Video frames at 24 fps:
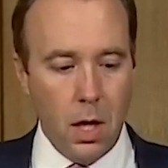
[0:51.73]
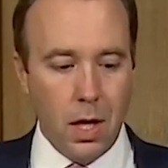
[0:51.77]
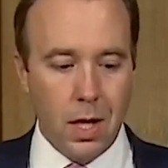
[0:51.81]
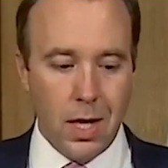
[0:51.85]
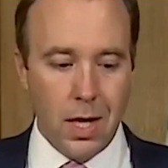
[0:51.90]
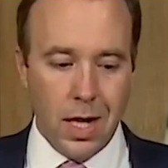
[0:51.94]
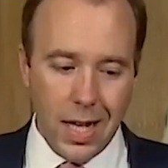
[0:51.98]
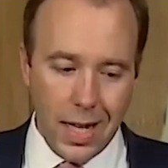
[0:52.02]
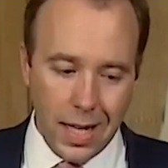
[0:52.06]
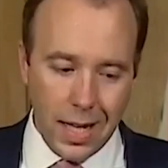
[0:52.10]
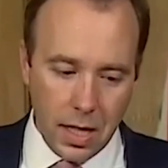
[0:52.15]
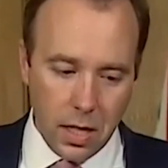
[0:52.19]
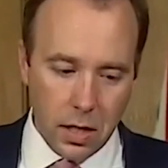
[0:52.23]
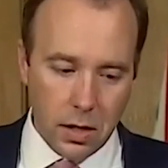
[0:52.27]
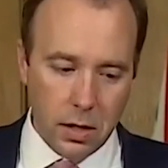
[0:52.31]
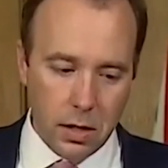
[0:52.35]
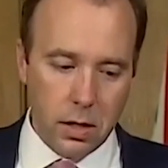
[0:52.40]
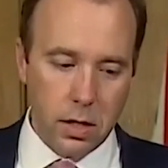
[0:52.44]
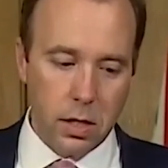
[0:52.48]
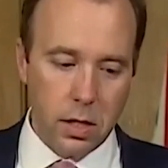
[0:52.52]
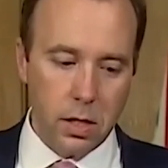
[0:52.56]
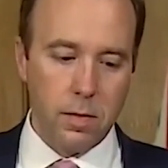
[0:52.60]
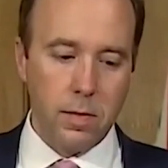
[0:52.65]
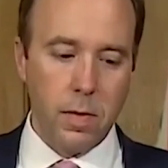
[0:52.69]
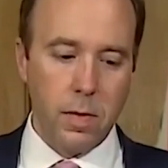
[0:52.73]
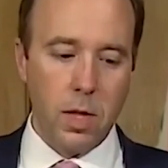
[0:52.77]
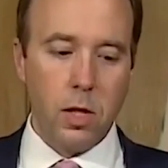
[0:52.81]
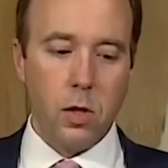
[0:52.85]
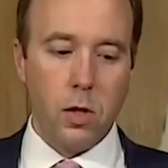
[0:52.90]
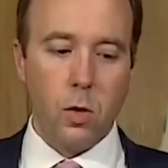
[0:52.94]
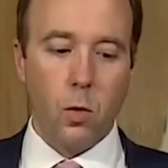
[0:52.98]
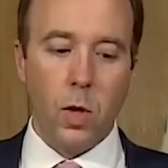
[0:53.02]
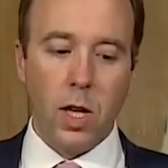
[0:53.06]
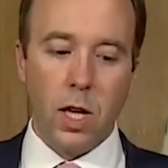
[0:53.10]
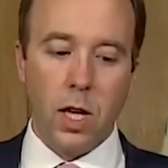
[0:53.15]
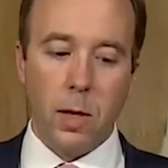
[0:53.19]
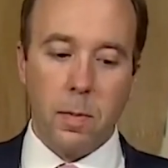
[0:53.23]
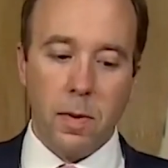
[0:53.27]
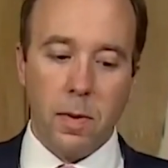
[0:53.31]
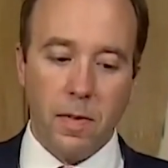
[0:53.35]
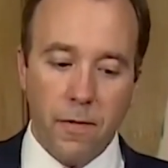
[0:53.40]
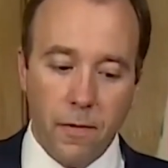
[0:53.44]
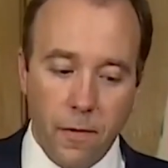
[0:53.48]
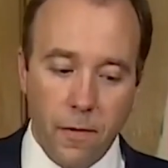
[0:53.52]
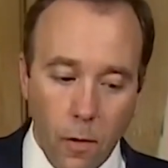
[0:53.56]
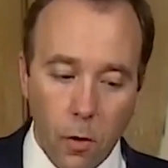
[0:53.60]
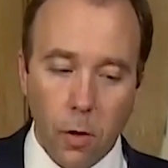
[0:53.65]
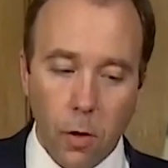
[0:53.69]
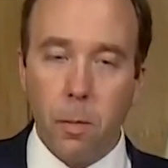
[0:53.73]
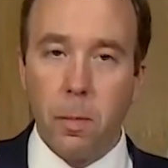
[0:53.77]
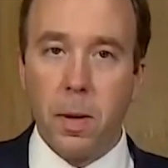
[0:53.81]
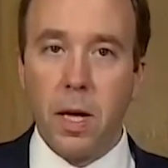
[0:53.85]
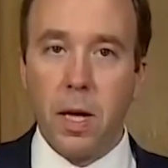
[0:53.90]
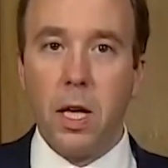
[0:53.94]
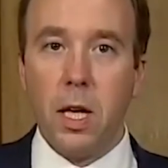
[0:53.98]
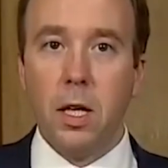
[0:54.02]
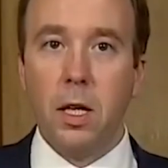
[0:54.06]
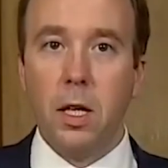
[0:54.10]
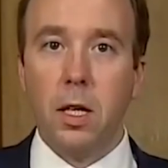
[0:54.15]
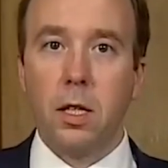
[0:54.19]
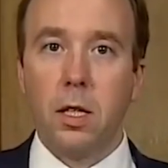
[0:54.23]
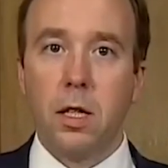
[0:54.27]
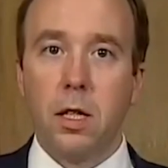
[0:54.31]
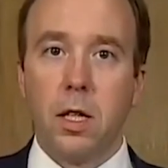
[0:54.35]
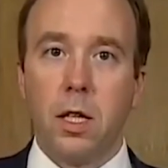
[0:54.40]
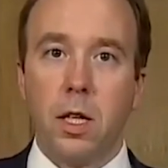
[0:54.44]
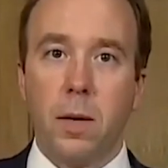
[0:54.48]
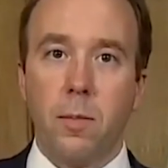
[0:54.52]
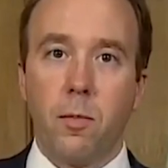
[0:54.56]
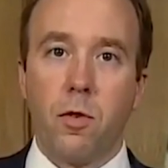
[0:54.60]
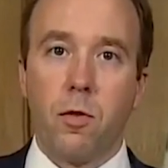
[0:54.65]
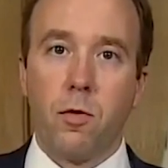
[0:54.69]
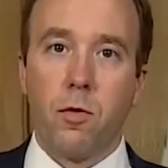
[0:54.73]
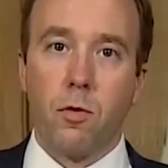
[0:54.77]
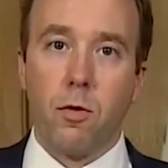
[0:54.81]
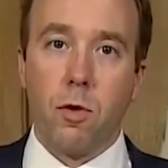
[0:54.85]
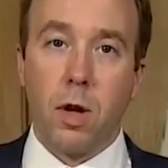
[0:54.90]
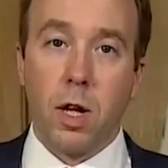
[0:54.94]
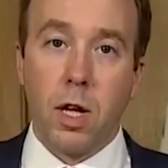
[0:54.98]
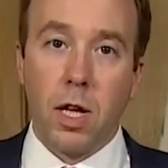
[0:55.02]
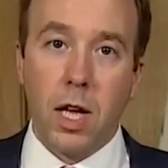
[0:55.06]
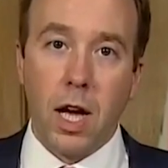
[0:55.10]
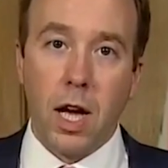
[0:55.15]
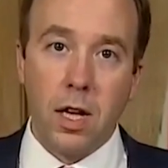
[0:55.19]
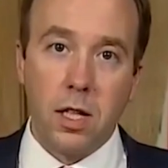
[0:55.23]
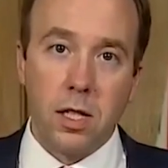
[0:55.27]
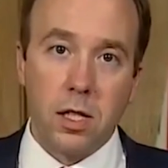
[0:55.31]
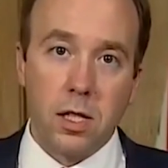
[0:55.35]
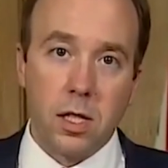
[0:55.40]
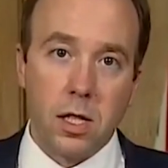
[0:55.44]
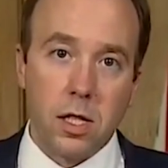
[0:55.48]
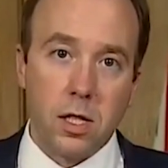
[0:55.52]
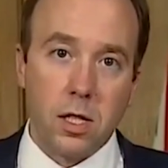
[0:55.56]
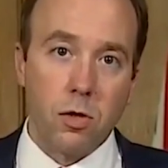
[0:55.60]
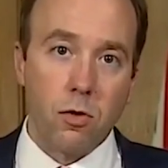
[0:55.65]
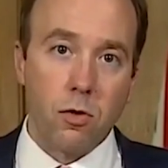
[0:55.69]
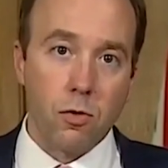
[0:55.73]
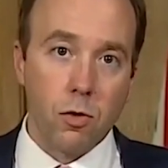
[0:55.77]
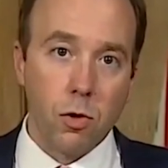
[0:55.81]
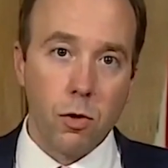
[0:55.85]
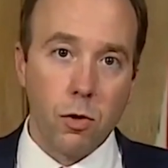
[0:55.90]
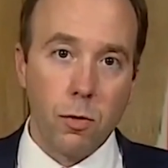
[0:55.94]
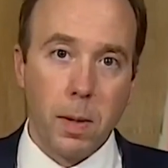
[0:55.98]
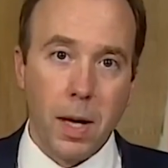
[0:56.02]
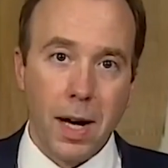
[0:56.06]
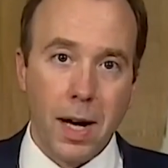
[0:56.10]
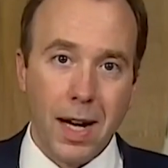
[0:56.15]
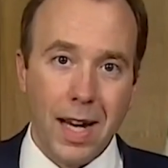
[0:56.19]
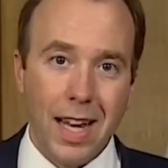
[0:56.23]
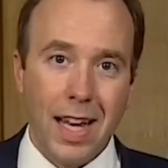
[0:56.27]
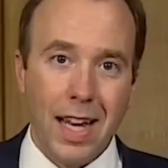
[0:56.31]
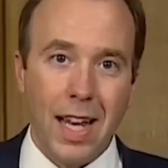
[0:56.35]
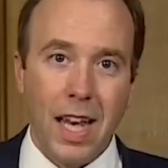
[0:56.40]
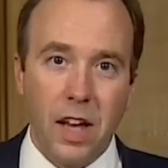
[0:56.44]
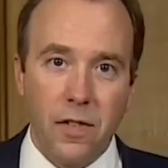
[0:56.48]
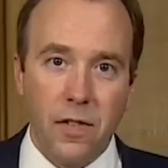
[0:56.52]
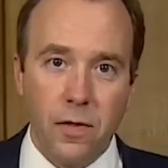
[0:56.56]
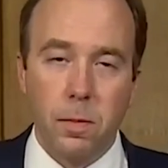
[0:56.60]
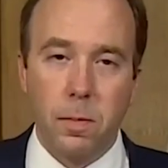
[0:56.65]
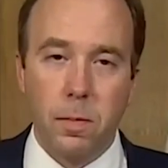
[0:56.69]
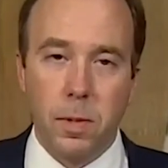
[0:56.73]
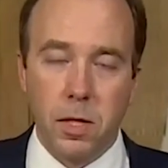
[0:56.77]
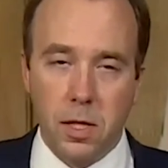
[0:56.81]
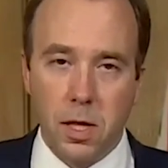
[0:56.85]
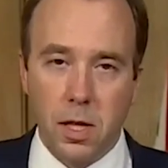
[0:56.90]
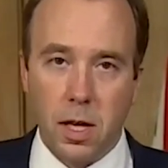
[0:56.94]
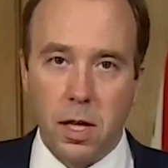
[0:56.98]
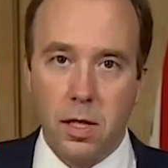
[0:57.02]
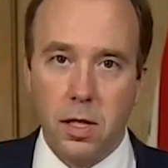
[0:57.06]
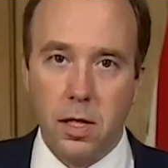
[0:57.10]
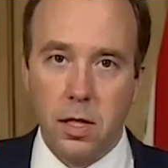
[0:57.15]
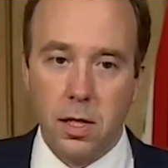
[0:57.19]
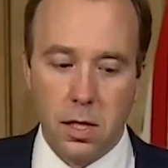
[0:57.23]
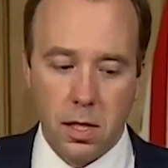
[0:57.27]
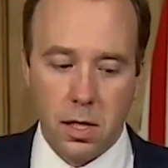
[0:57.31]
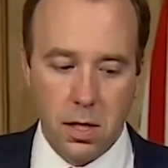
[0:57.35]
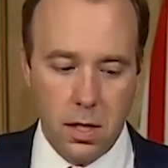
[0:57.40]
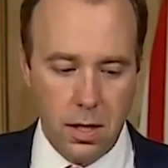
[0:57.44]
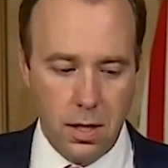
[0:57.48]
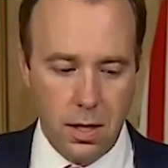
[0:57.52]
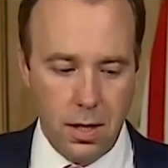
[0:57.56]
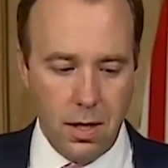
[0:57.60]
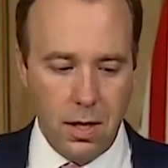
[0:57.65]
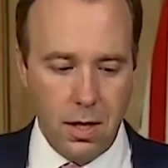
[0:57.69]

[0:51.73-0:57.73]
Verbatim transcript: In England, in the week before the peak, the number of cases grew by 11%.